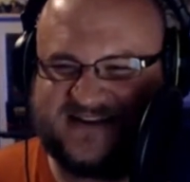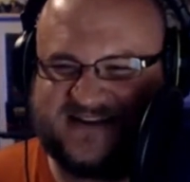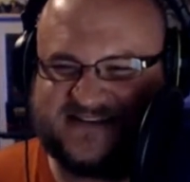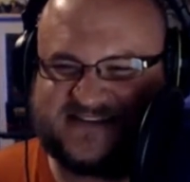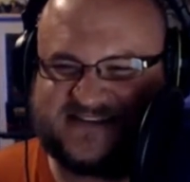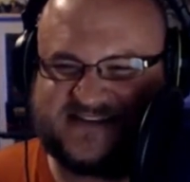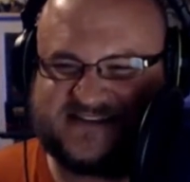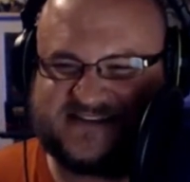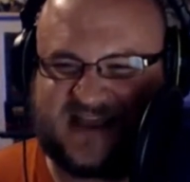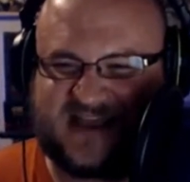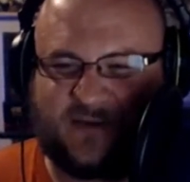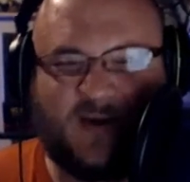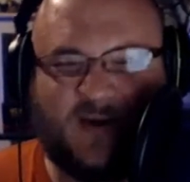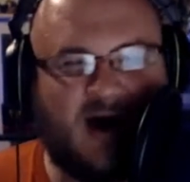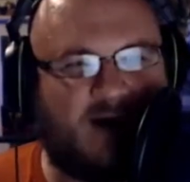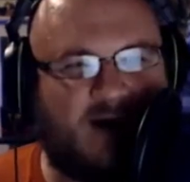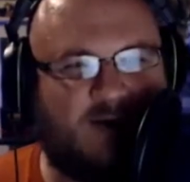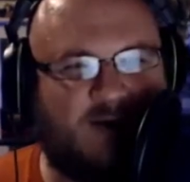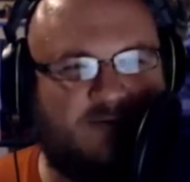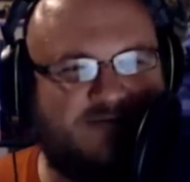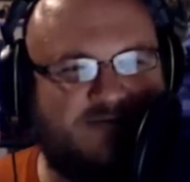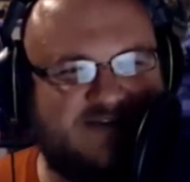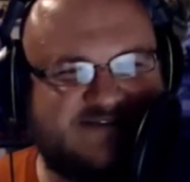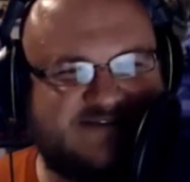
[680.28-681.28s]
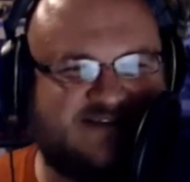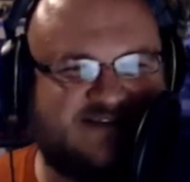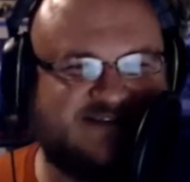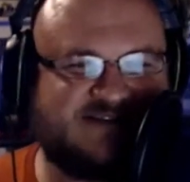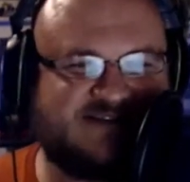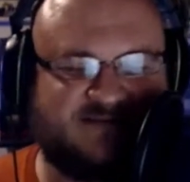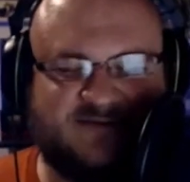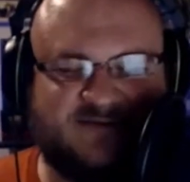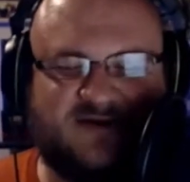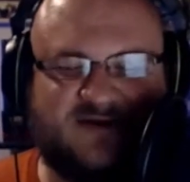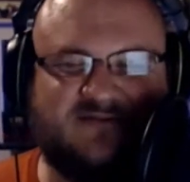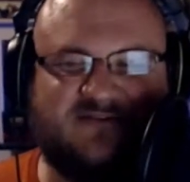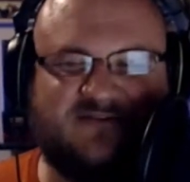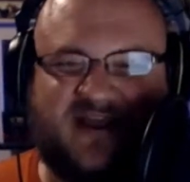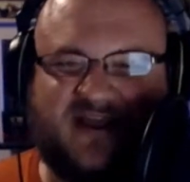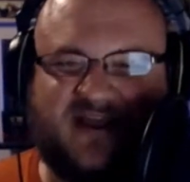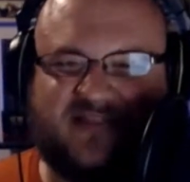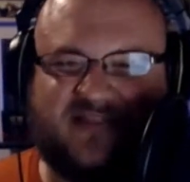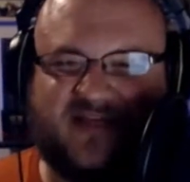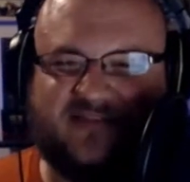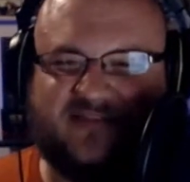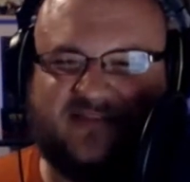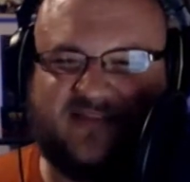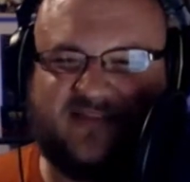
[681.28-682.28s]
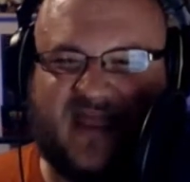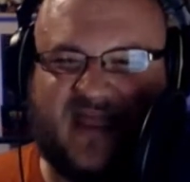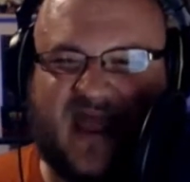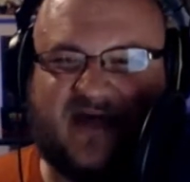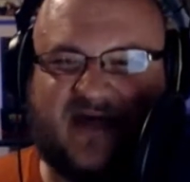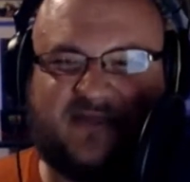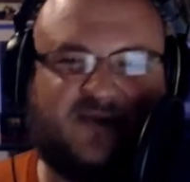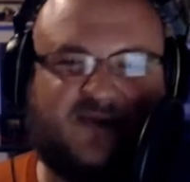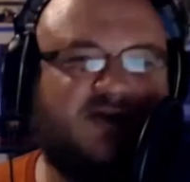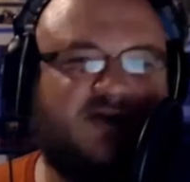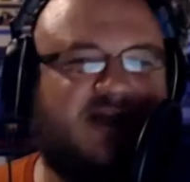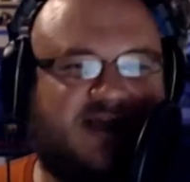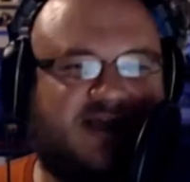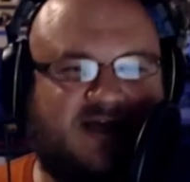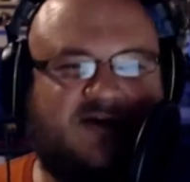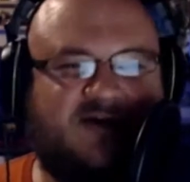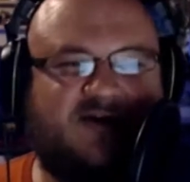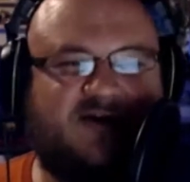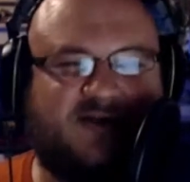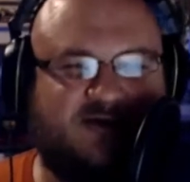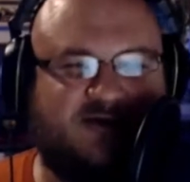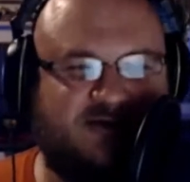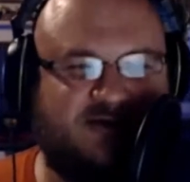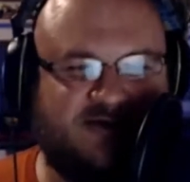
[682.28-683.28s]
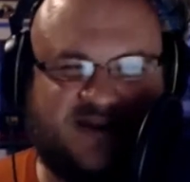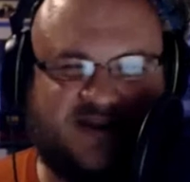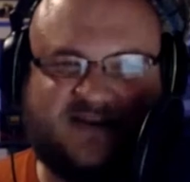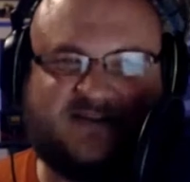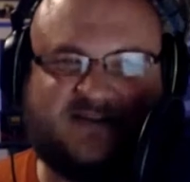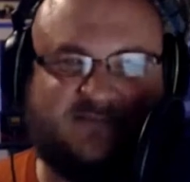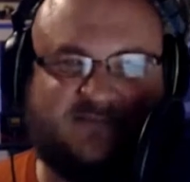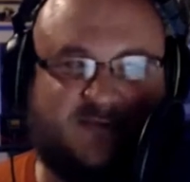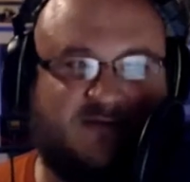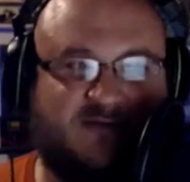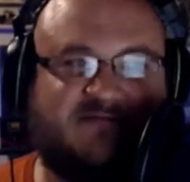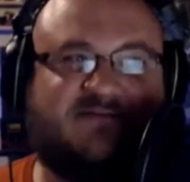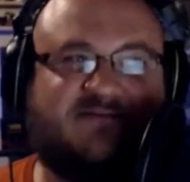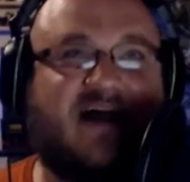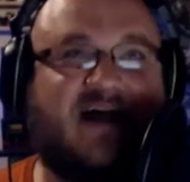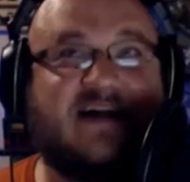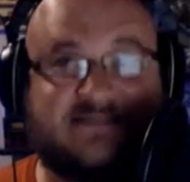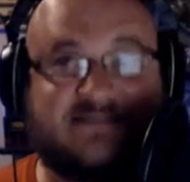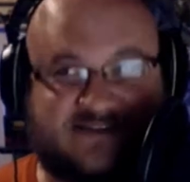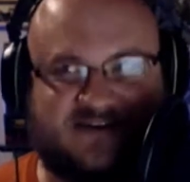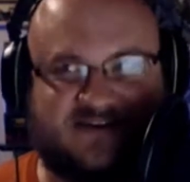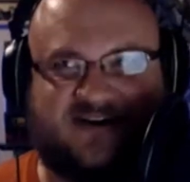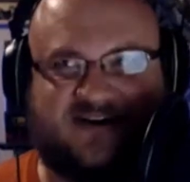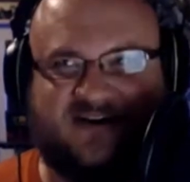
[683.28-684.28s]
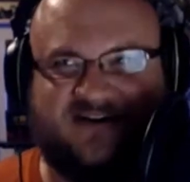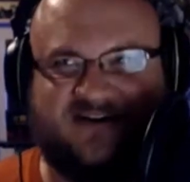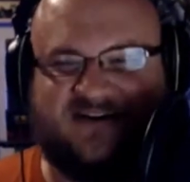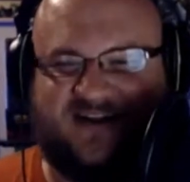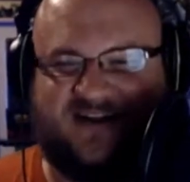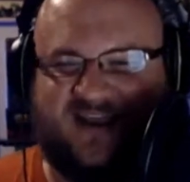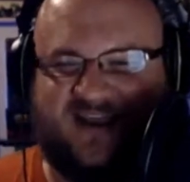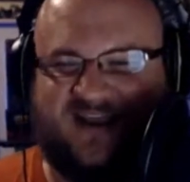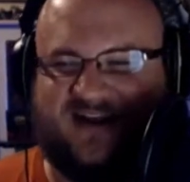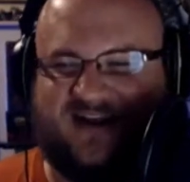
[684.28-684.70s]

and she's like, "Wow, these things are moving." And then they're gonna kill you. You need to move faster.